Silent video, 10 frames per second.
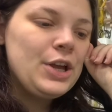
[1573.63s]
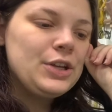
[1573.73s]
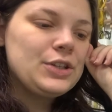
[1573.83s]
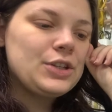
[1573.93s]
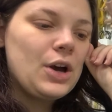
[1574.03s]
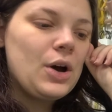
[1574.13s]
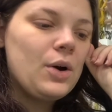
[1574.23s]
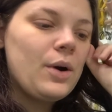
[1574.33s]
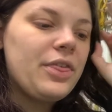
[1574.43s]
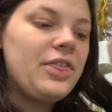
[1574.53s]

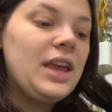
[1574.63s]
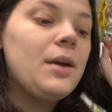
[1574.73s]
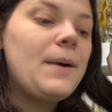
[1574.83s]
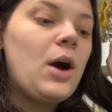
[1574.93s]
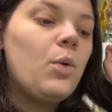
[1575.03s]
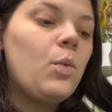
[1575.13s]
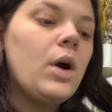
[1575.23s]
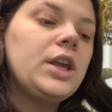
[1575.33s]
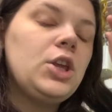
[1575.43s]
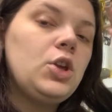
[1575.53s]
So, think about
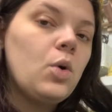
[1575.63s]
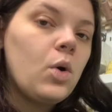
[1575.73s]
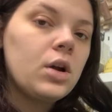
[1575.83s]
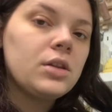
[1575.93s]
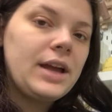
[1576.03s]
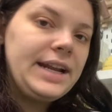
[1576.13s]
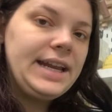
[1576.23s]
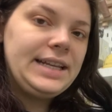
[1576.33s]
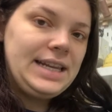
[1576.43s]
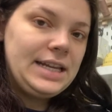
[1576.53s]
what your
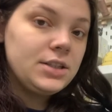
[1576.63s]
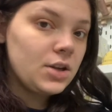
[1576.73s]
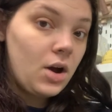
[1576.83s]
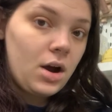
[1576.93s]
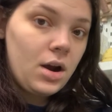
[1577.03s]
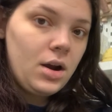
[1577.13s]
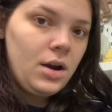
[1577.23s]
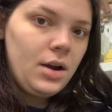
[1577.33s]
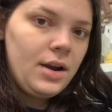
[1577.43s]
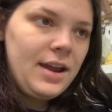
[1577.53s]
lighting needs
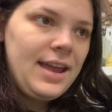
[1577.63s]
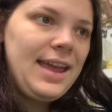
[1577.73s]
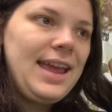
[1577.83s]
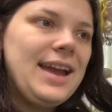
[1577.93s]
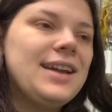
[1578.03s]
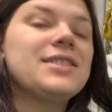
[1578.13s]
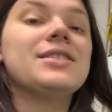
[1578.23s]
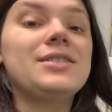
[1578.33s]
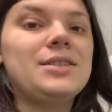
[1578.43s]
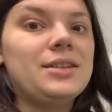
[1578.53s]
are and
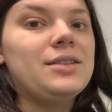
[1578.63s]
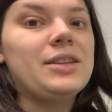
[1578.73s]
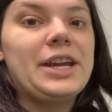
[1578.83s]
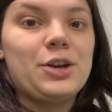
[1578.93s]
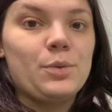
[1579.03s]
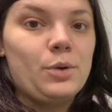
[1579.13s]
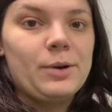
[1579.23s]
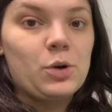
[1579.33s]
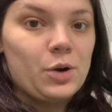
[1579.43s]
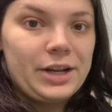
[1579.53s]
light your room
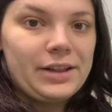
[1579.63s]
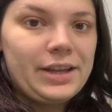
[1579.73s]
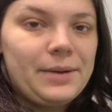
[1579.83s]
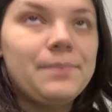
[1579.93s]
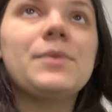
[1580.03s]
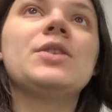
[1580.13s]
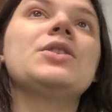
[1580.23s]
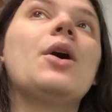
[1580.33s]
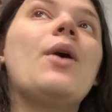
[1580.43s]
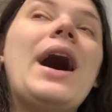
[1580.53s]
accordingly.
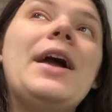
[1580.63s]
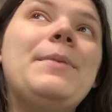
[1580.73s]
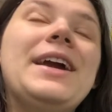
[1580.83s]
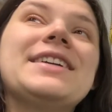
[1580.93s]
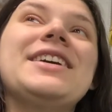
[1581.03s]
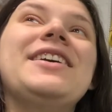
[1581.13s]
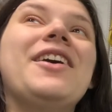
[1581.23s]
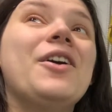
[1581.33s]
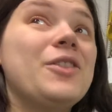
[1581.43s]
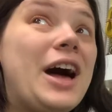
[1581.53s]
So I picked
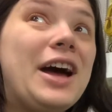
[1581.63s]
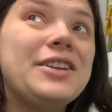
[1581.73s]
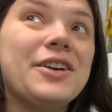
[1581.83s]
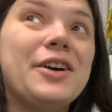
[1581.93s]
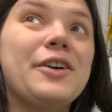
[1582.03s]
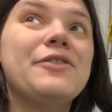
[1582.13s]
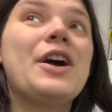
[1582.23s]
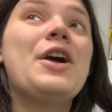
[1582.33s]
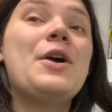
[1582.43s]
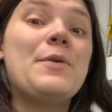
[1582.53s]
a lot of
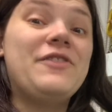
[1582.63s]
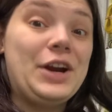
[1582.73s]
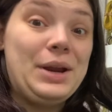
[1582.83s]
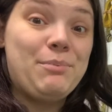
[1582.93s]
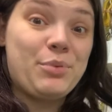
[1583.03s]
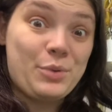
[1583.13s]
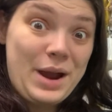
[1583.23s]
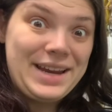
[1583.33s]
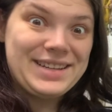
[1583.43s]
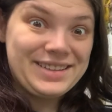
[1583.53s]
very
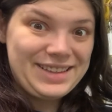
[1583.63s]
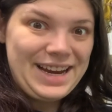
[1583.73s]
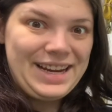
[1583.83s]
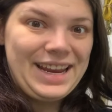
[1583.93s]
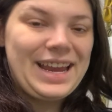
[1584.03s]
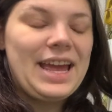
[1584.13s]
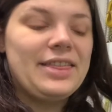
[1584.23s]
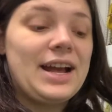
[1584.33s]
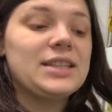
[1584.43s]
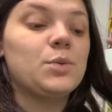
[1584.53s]
bright lighting,
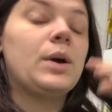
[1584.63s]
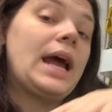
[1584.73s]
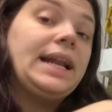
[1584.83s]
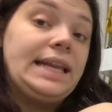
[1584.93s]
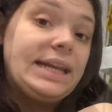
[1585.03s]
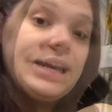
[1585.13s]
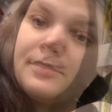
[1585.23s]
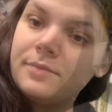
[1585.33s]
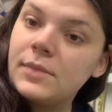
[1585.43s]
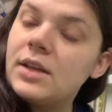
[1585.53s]
and that's what I
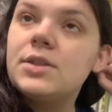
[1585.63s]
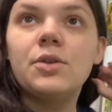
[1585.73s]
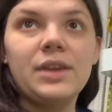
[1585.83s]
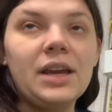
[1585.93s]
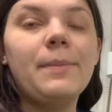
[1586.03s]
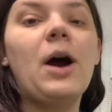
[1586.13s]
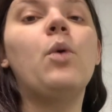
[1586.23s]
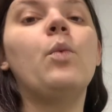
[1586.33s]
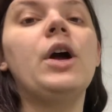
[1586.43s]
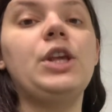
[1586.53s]
needed. So think
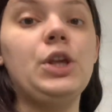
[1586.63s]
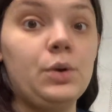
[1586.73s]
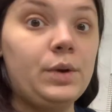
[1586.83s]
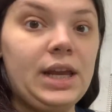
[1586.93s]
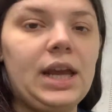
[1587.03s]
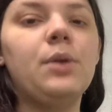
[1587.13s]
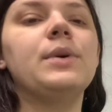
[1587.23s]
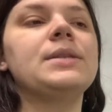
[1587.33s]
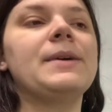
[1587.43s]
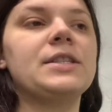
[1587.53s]
about what you need,
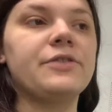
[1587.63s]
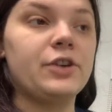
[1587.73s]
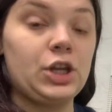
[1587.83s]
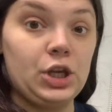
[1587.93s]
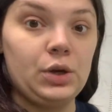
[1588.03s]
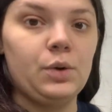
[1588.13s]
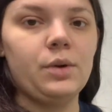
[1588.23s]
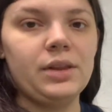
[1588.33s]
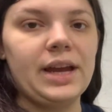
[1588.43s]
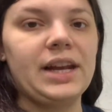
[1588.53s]
what's best for you
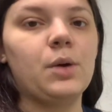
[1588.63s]
lighting